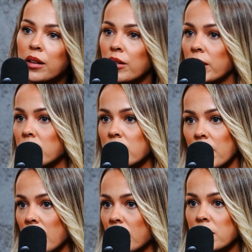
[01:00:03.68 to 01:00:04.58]
United
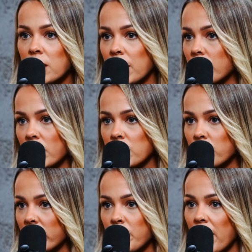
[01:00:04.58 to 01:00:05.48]
States, like it doesn't
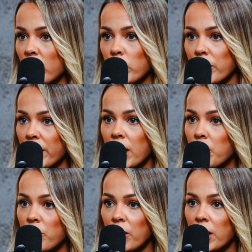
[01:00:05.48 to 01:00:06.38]
really matter where they
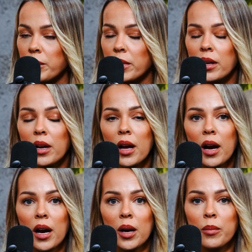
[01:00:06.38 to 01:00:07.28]
come from.
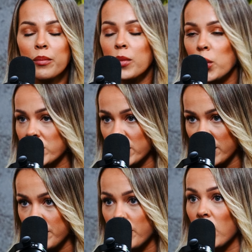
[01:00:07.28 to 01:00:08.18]
Most of
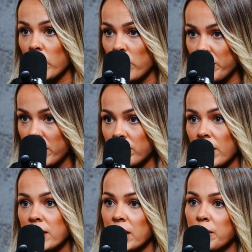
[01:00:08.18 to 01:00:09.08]
them are women,
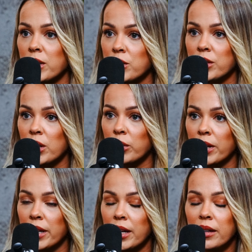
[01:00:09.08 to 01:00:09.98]
as I mentioned
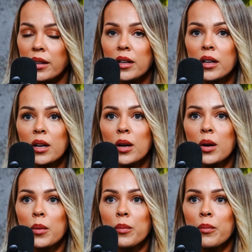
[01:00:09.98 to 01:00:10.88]
already.
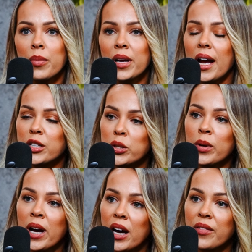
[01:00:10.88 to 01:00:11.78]
But I do
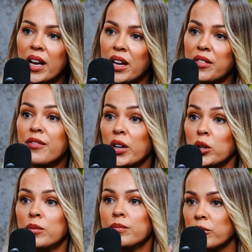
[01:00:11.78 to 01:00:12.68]
have a
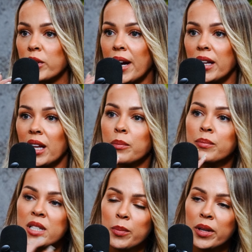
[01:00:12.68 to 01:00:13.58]
funnel, right? Like
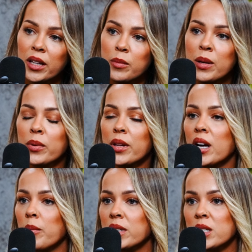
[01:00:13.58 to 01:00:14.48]
typically the people that
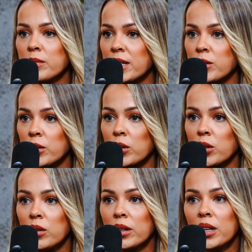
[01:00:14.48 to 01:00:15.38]
come into my
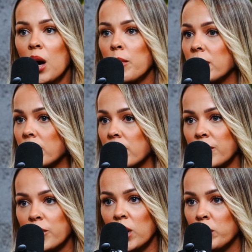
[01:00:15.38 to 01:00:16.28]
circle come in the
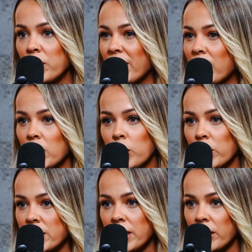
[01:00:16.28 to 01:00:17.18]
form of like a lower
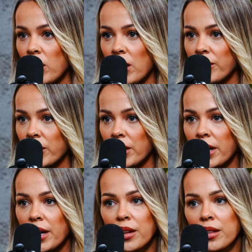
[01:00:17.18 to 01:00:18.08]
ticket offer.
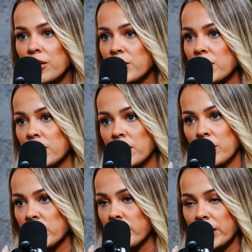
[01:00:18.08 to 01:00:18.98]
And then there's just the
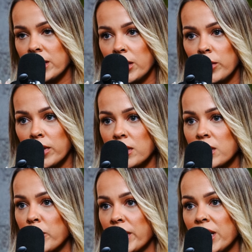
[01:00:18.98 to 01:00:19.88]
nurturing sequence to
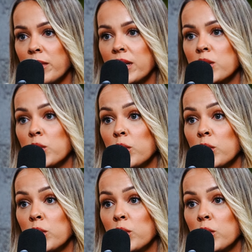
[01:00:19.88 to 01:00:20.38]
bring them into